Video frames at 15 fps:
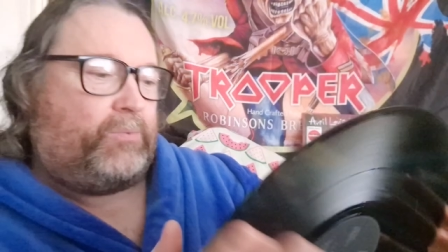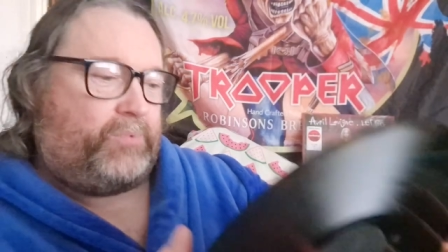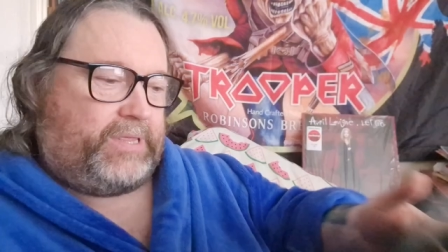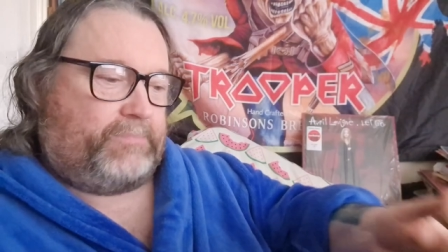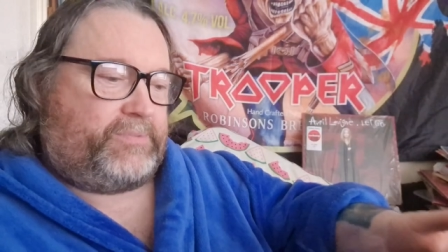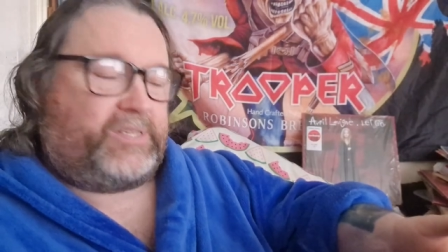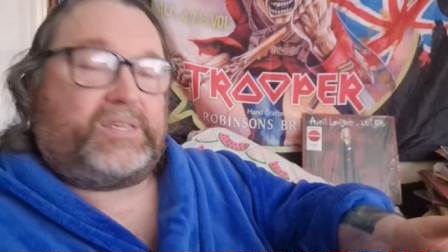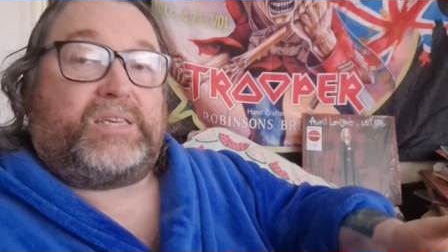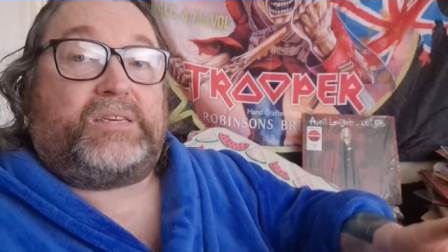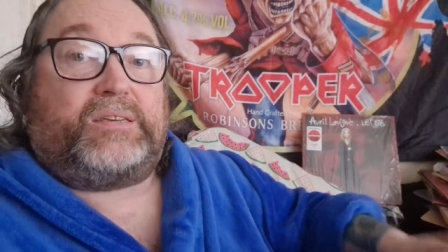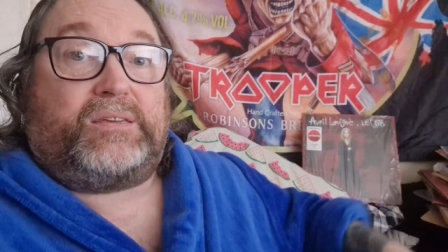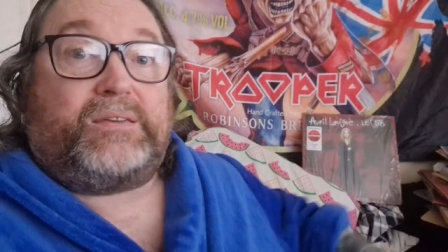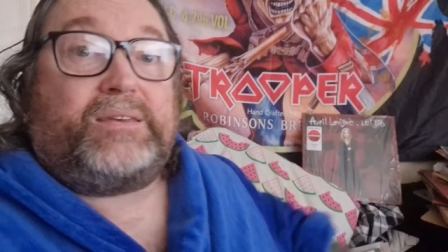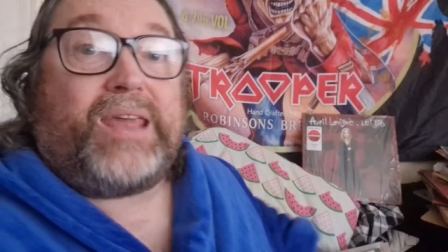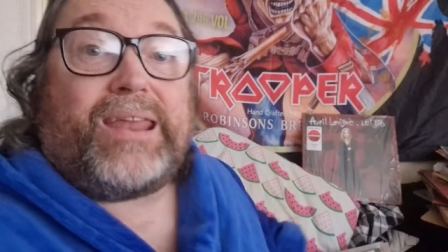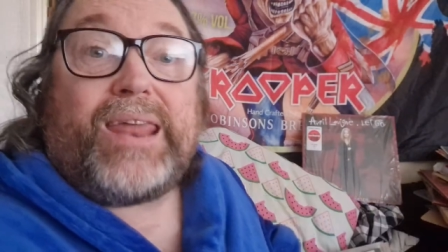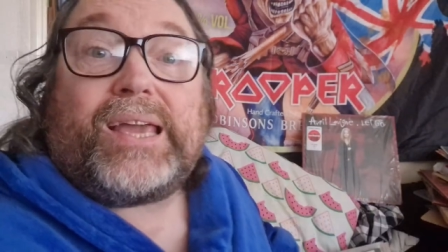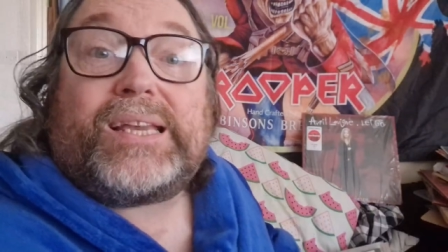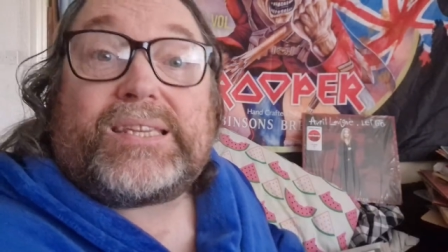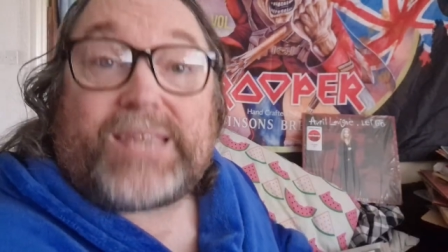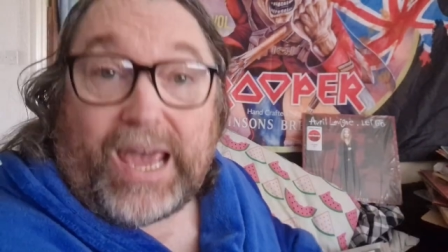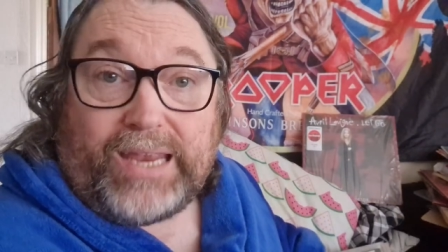with them dead
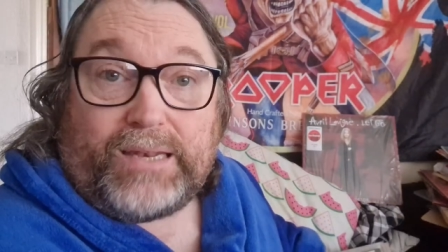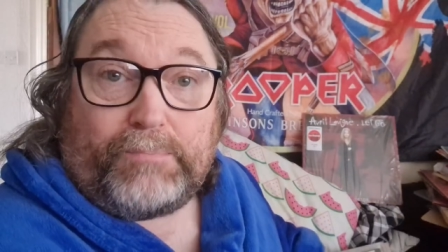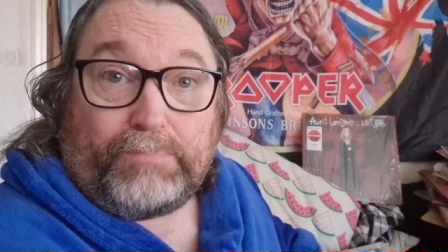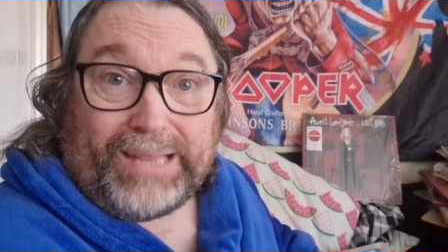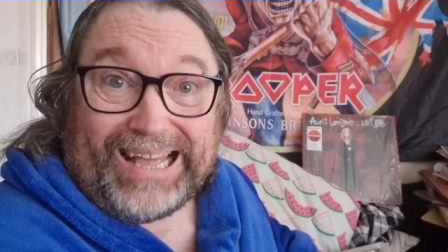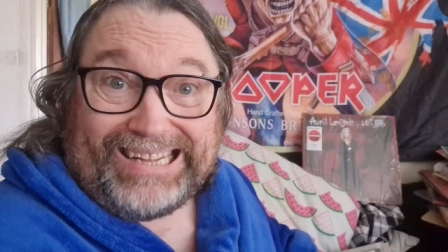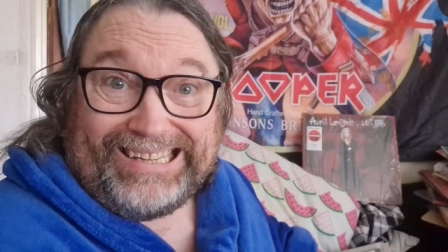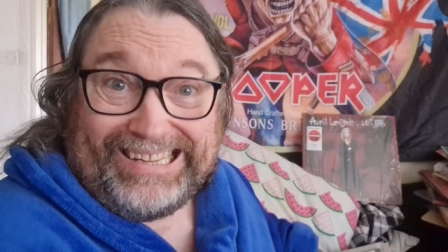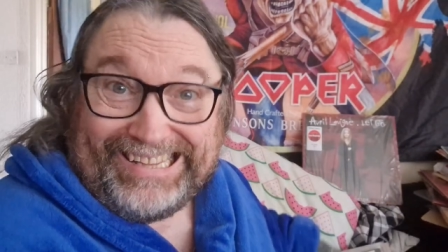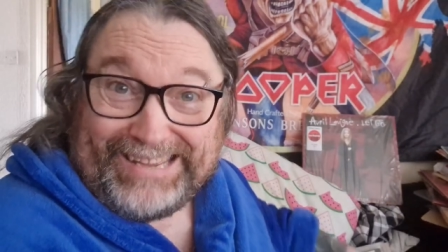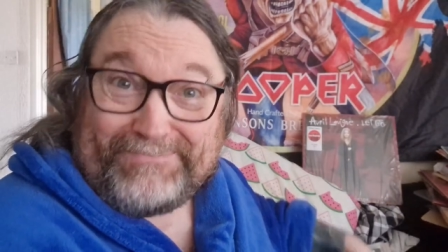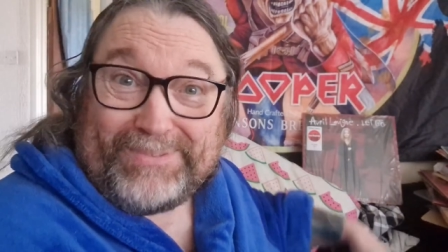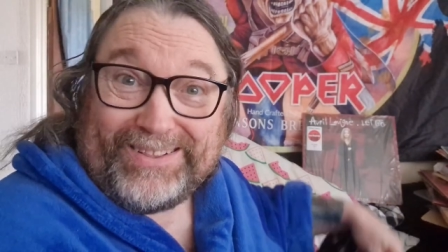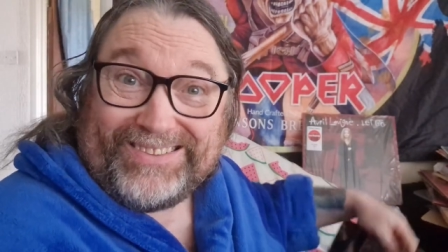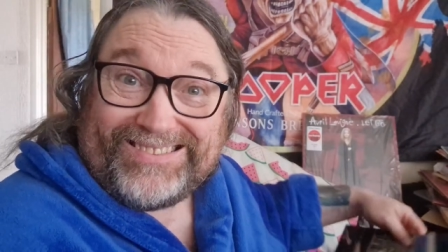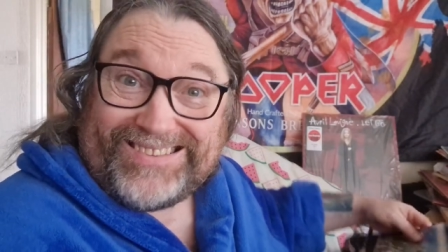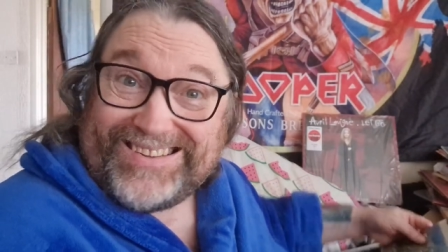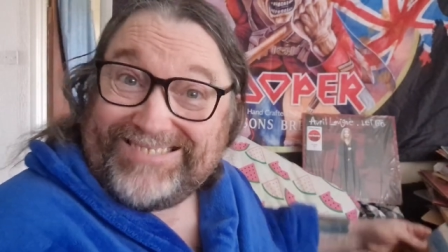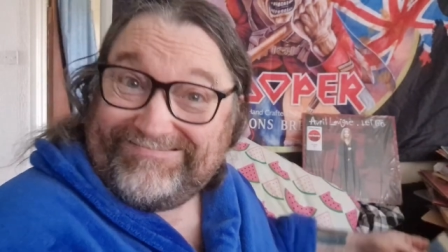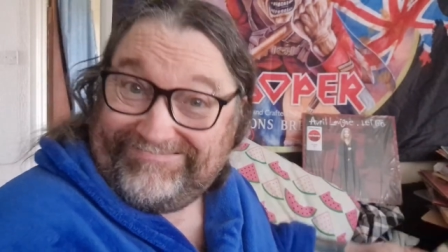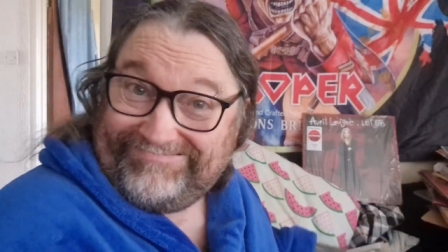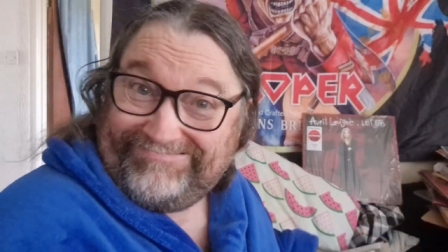exciting black labels.